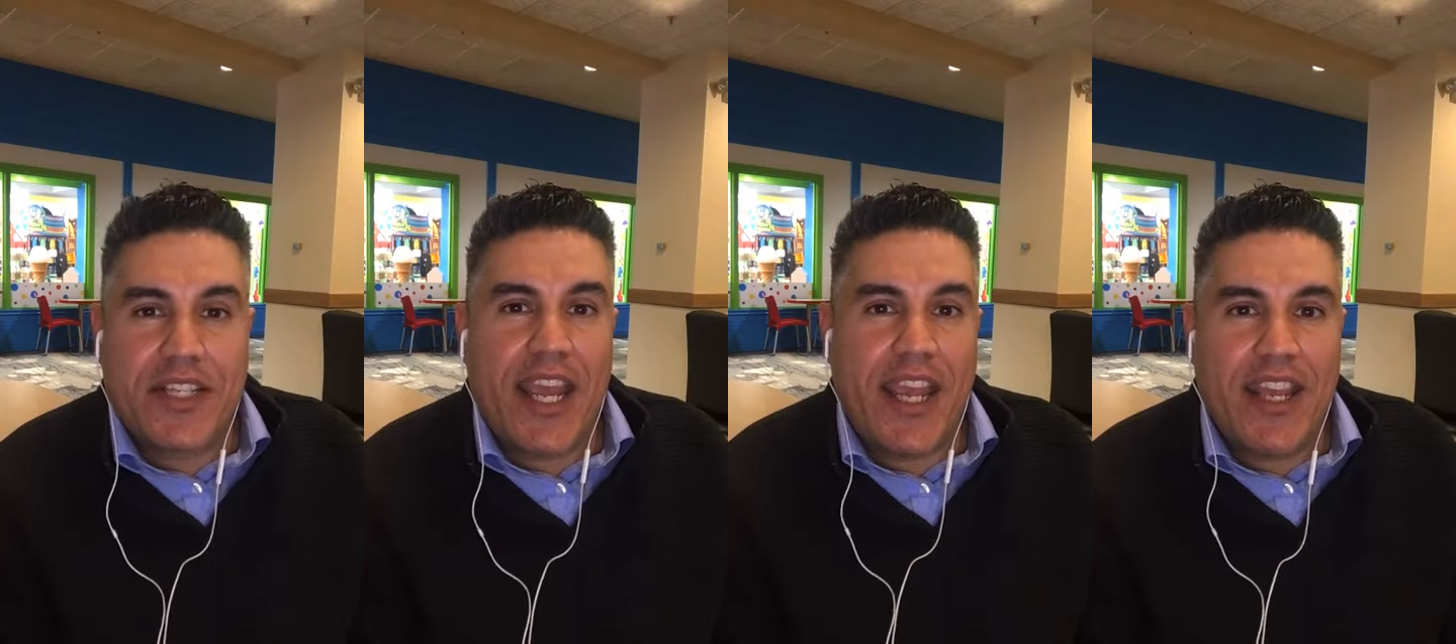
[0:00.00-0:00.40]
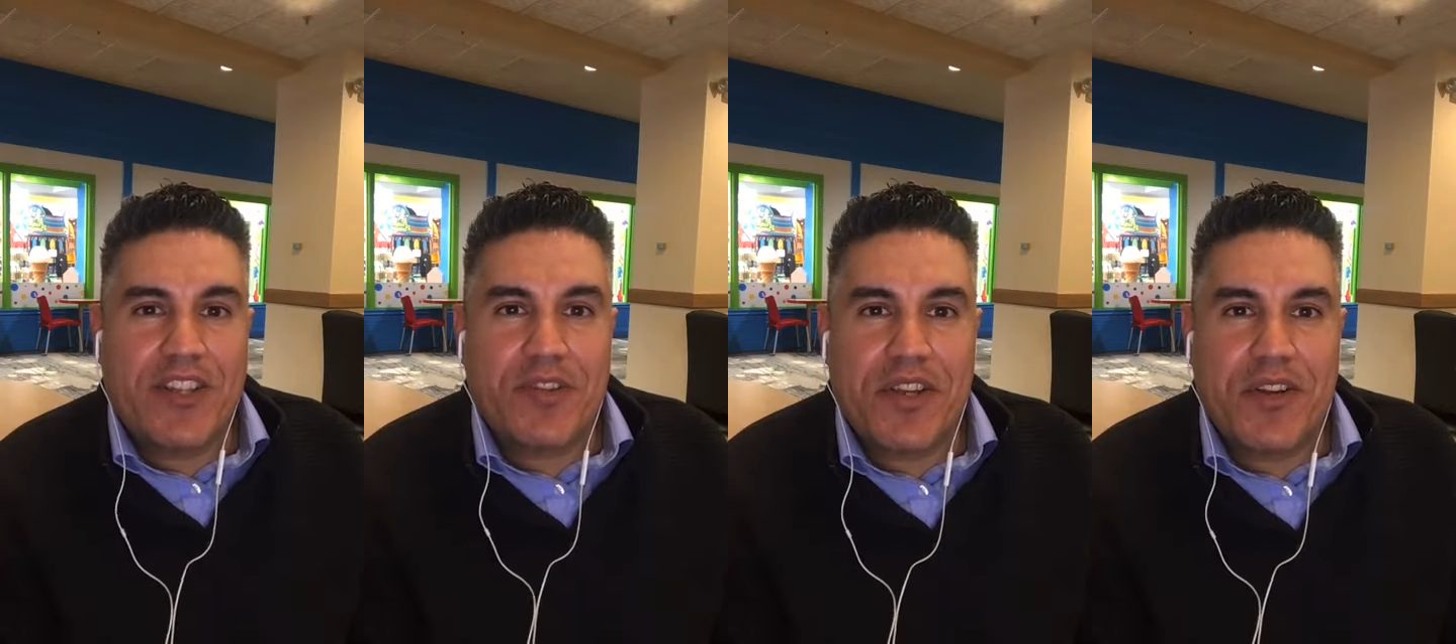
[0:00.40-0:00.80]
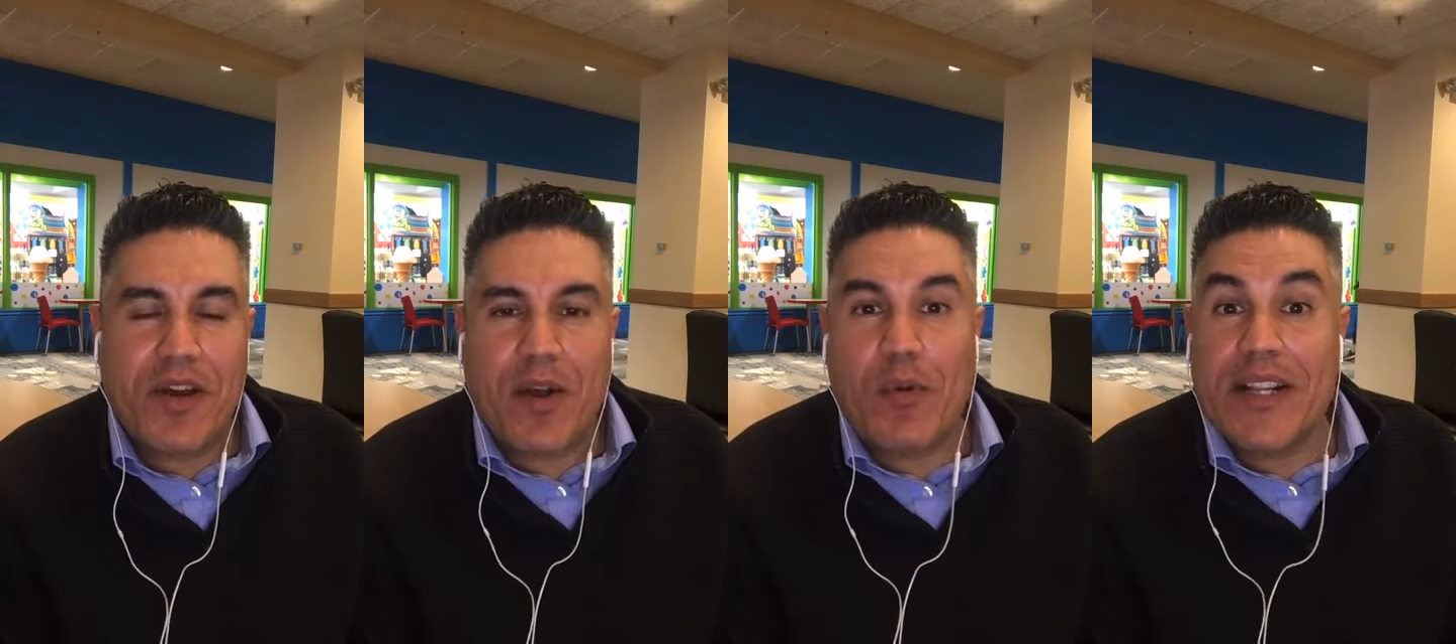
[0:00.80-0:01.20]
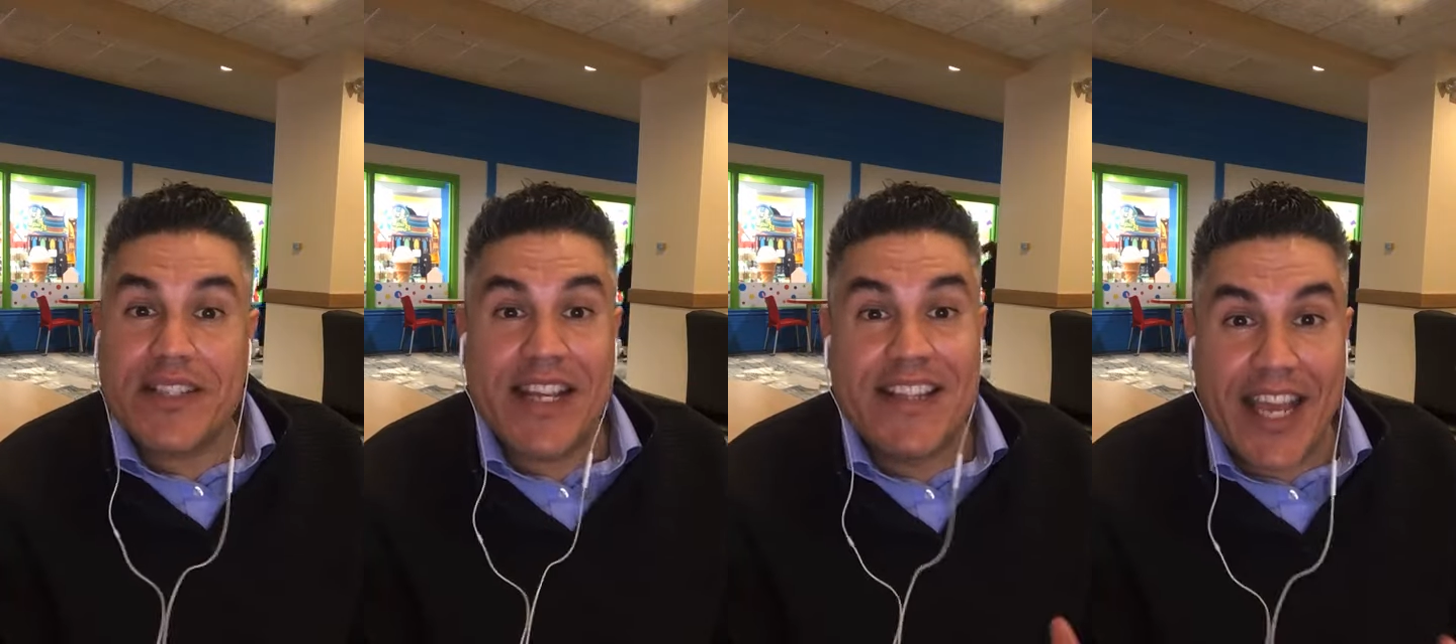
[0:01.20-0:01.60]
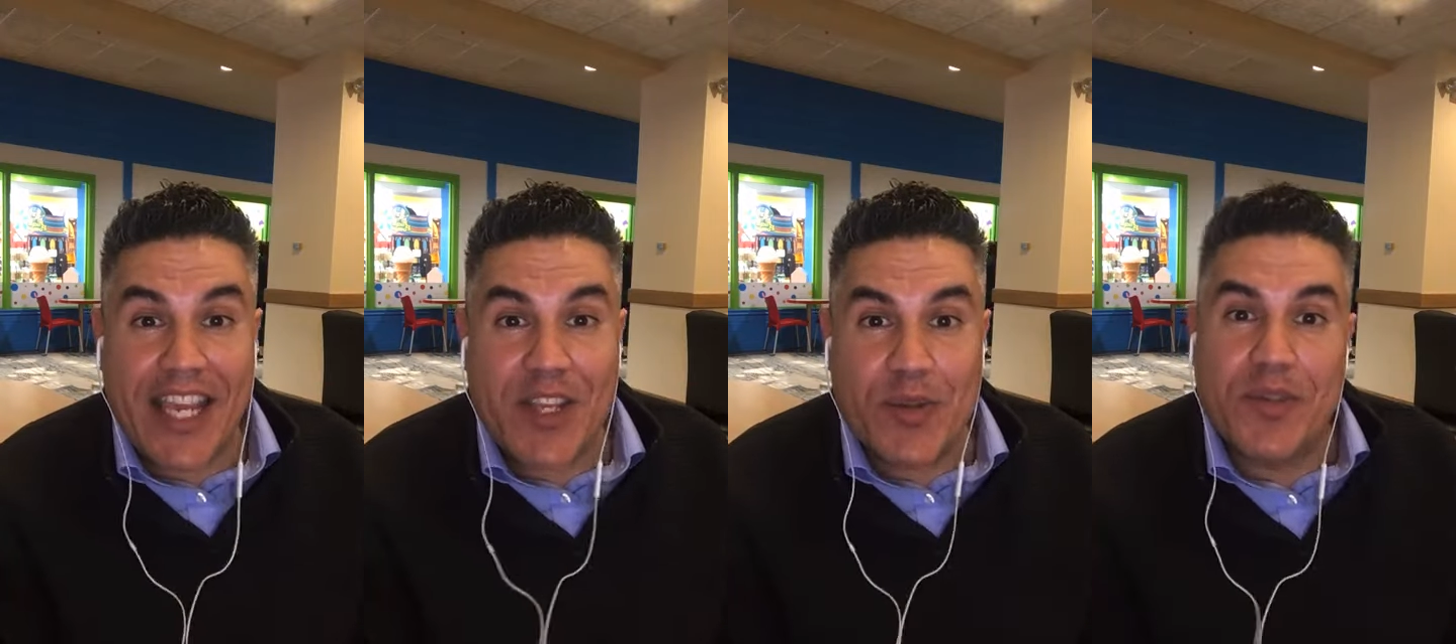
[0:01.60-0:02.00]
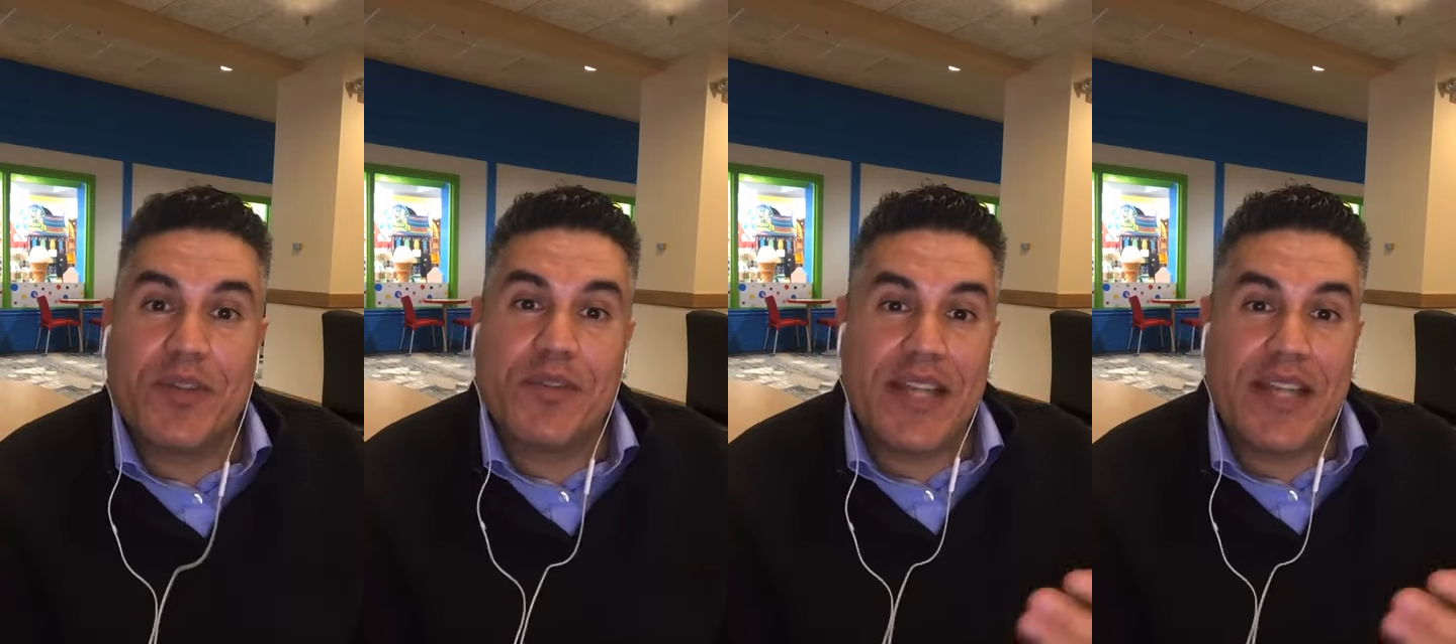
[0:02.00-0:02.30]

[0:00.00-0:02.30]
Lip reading: "Hey, Angel, I want to say thank you.